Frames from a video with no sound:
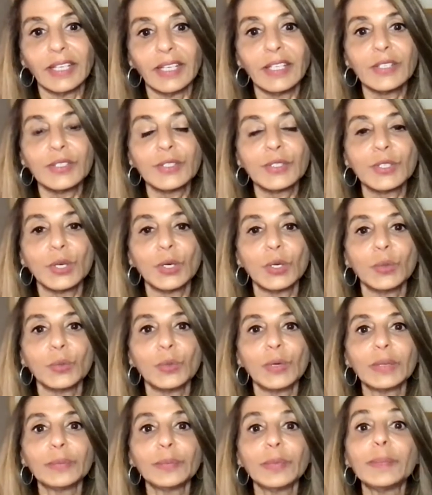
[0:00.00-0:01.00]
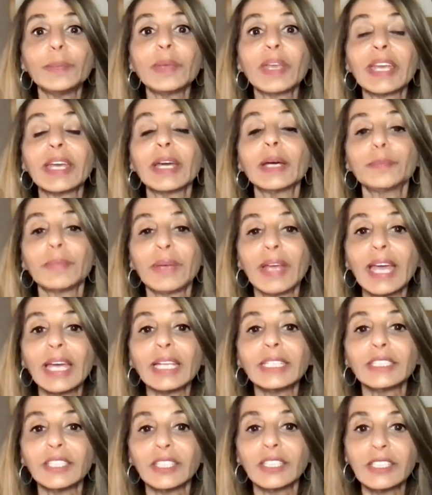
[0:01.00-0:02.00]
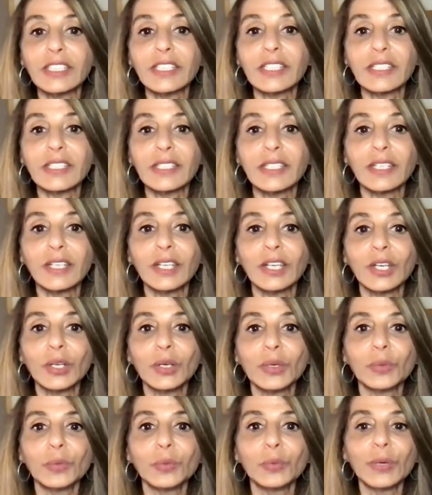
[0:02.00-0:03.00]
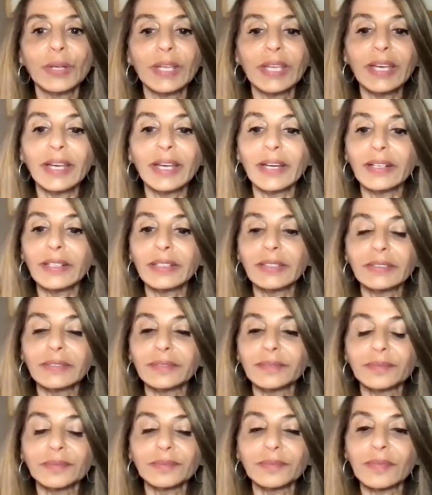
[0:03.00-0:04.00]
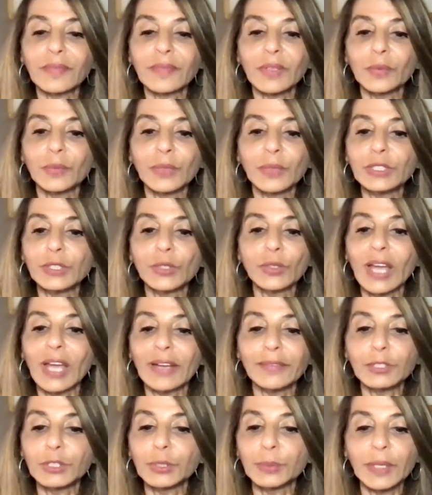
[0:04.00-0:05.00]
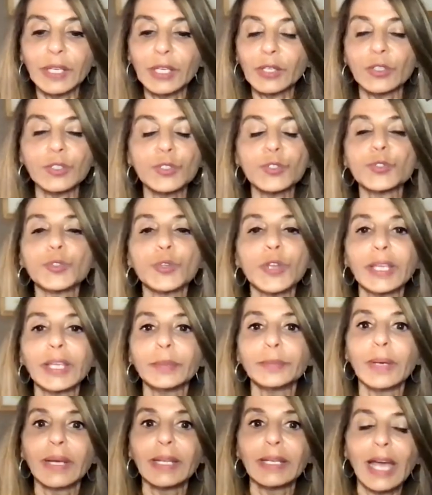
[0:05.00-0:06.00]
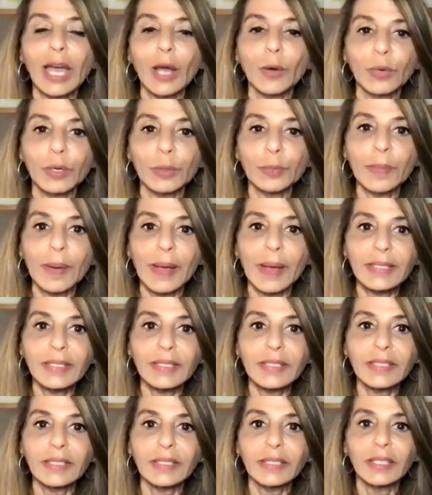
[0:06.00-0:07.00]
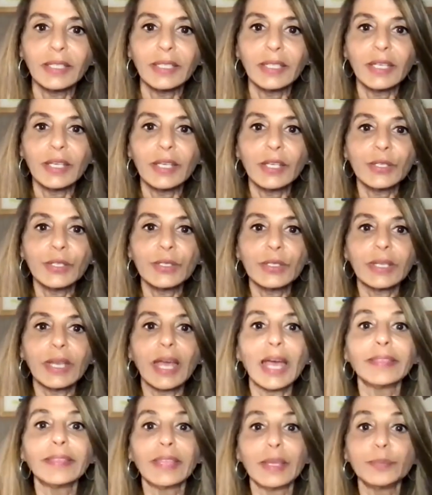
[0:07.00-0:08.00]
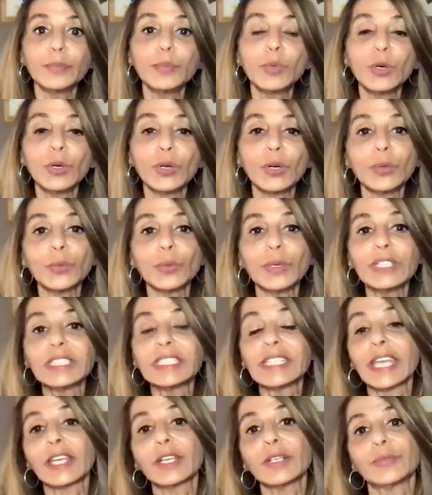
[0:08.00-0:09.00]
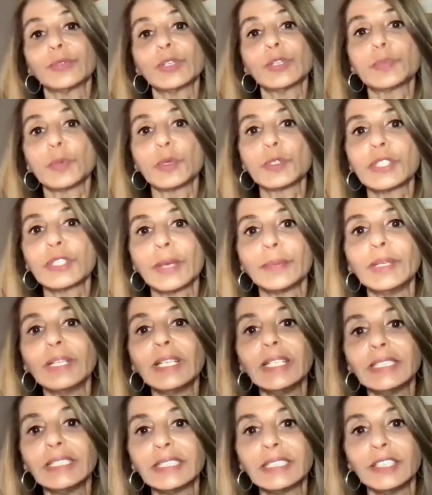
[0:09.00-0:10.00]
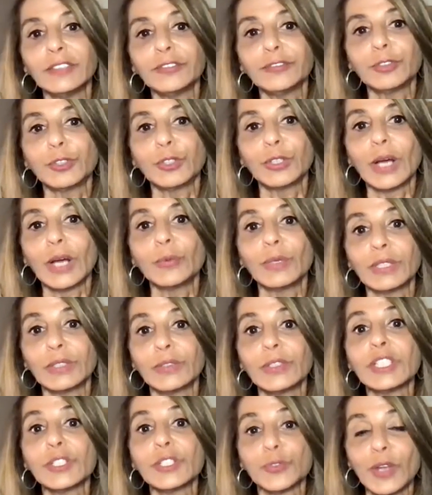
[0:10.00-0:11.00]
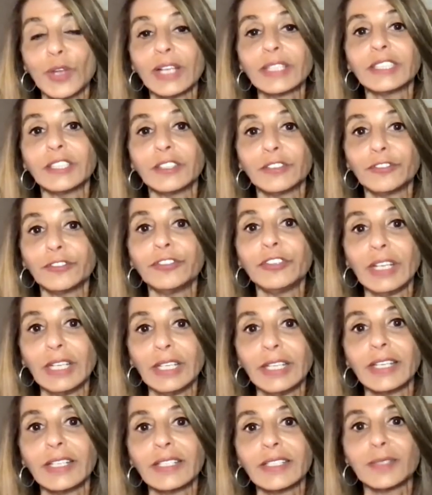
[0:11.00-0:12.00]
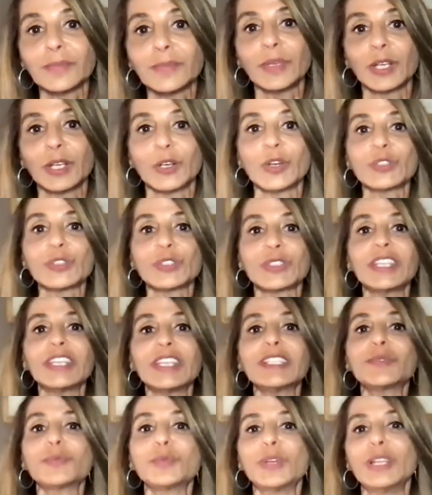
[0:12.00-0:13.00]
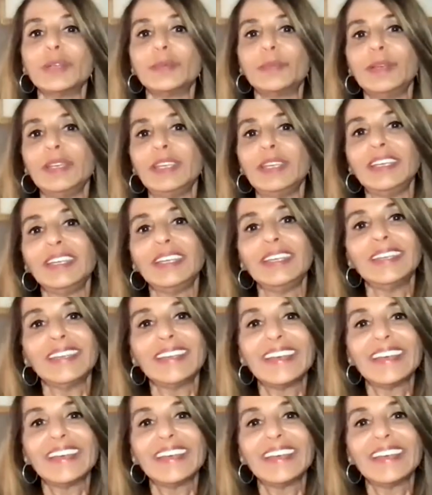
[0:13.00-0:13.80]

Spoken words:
So when we become adults, we don't have to be constrained by our past. And the more we take responsibility for our destructive feelings, because this will be